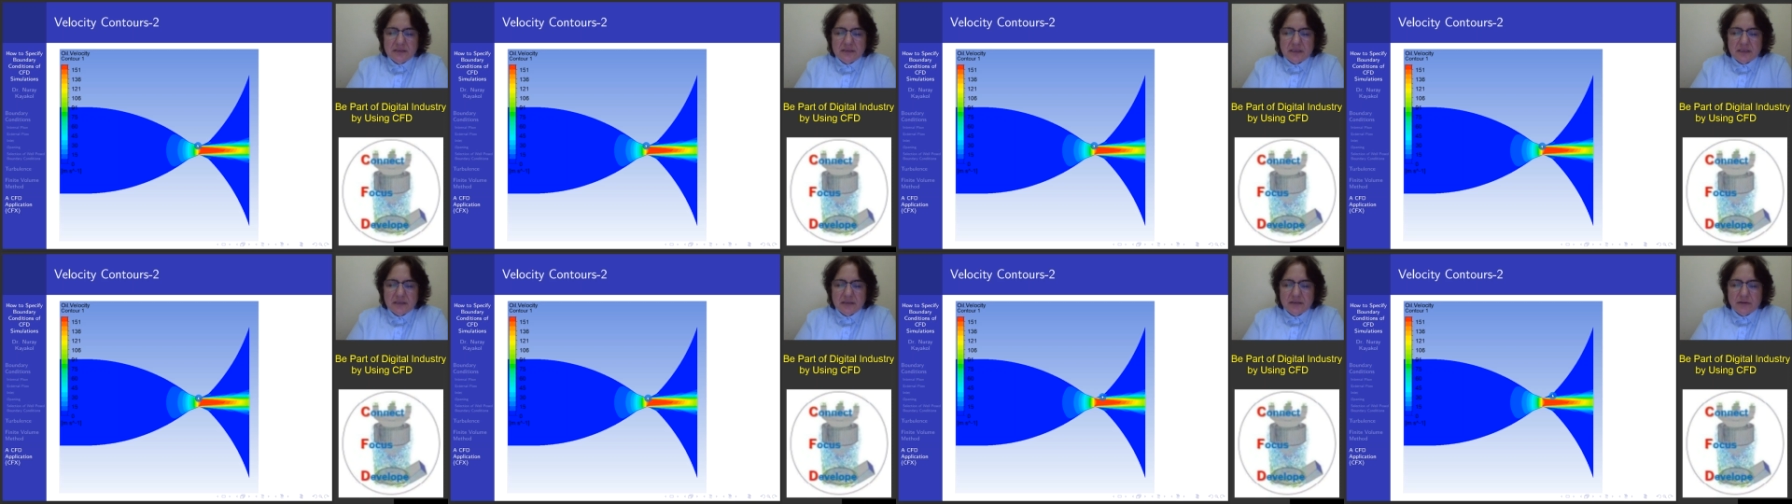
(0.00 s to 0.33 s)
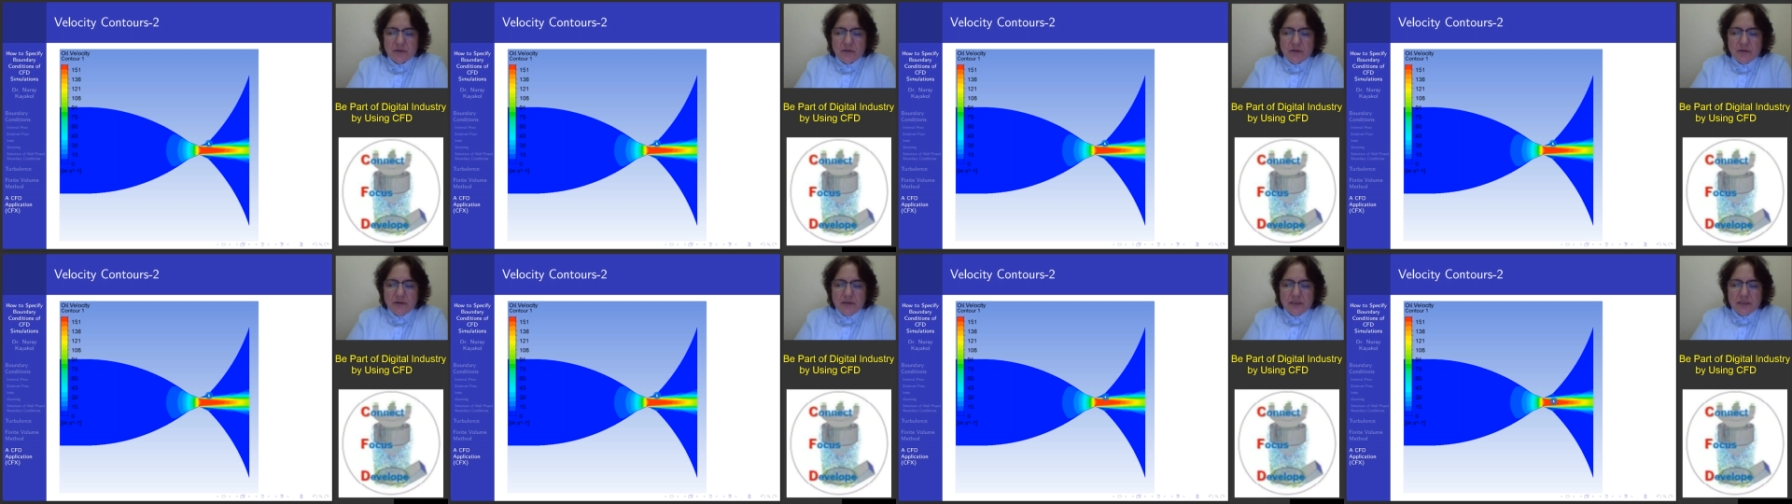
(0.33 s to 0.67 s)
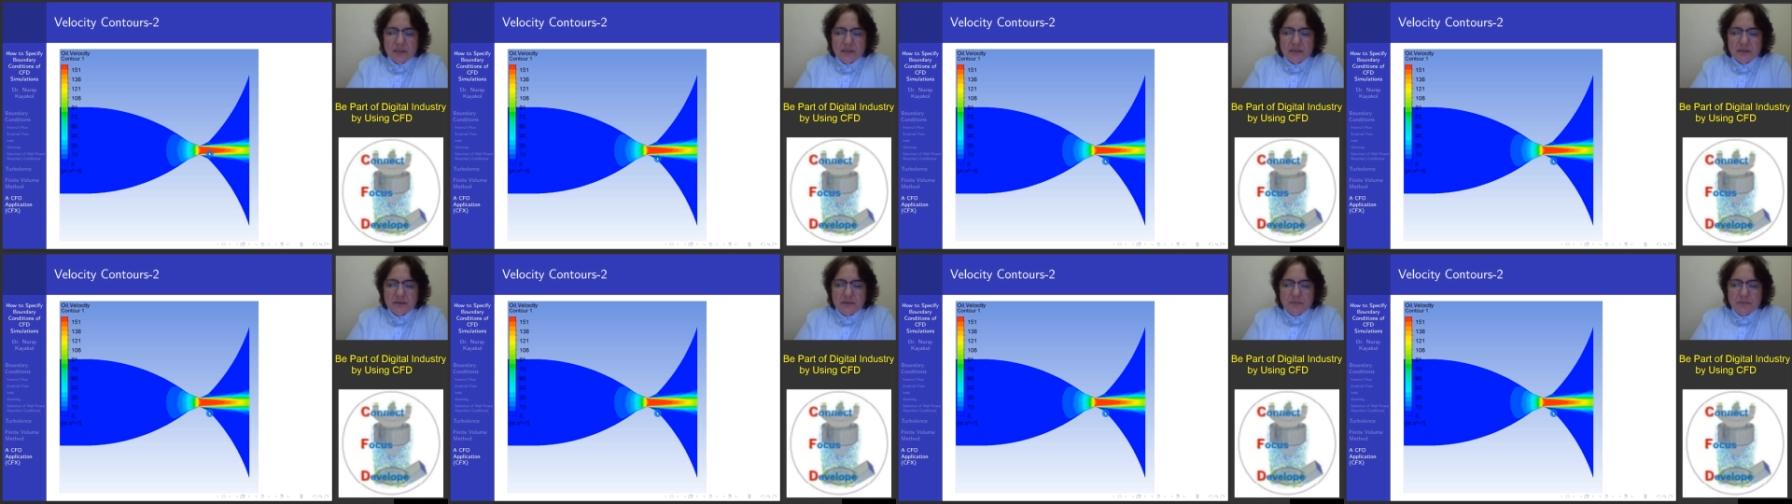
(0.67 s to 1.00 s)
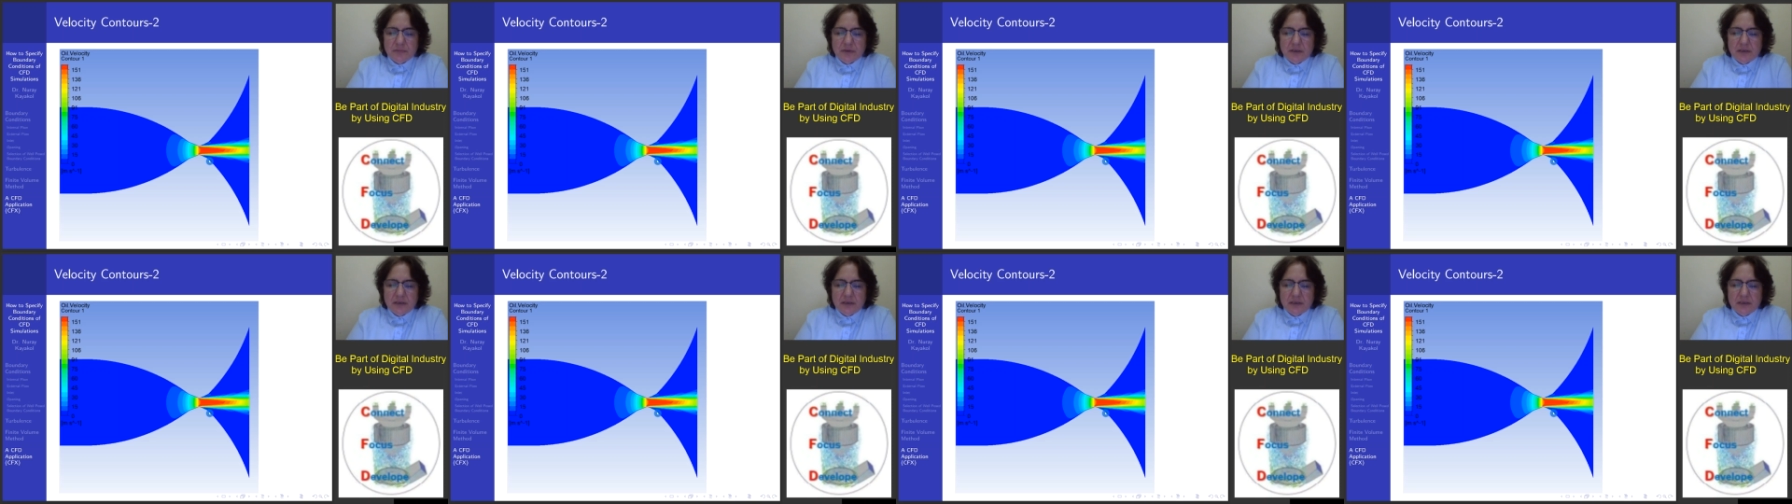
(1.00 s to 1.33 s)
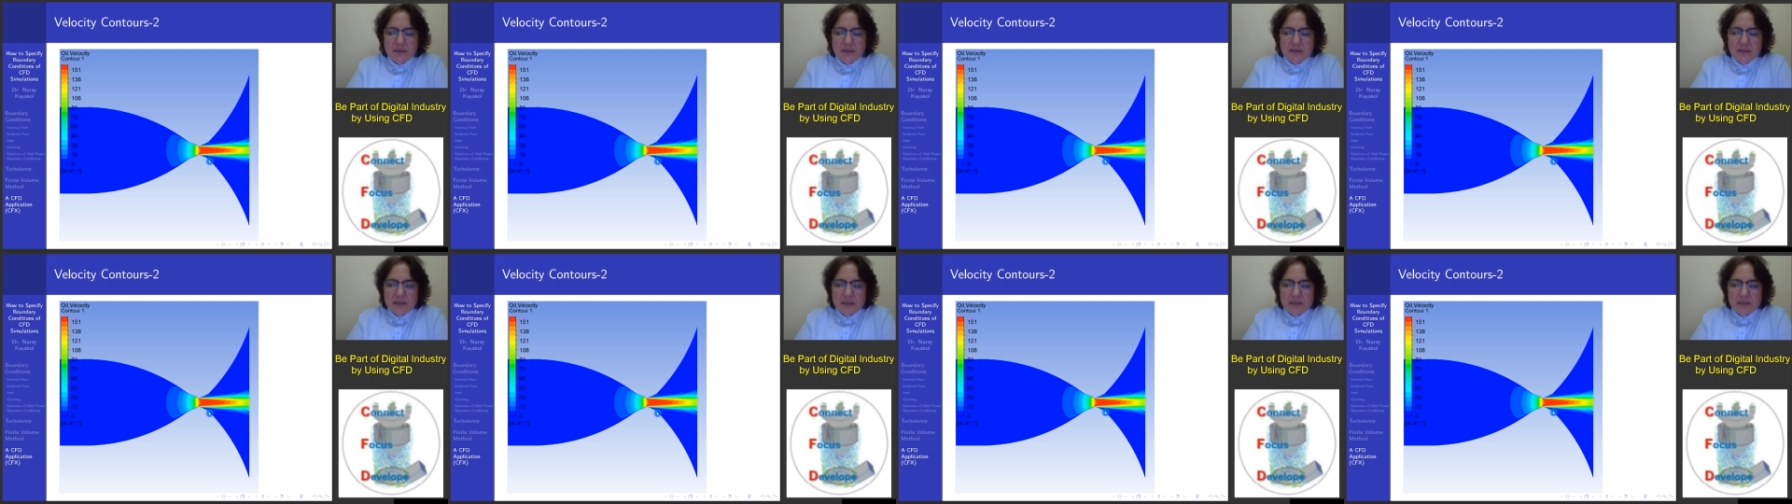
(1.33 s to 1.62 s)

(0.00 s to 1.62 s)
are conical part,